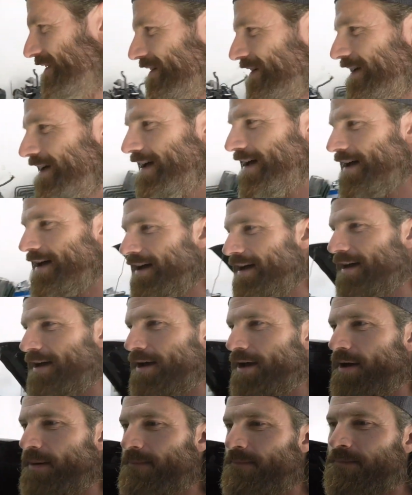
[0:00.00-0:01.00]

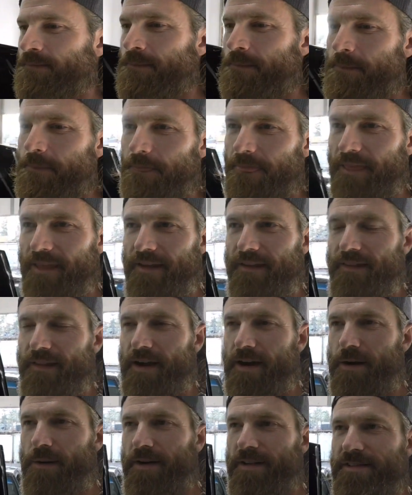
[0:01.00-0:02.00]

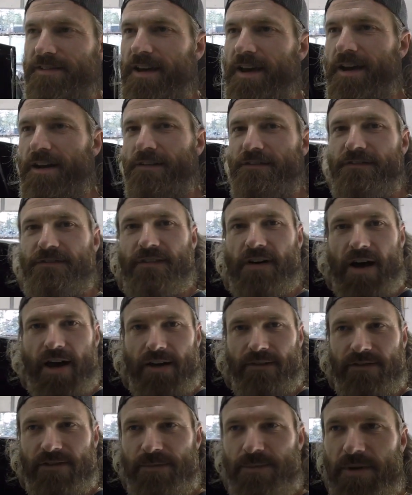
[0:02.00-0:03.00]
Now, it's had a
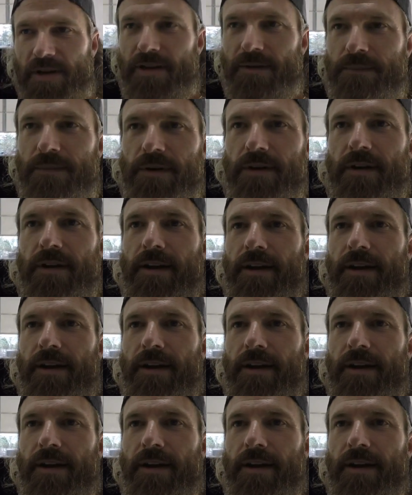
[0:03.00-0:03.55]
5-speed put in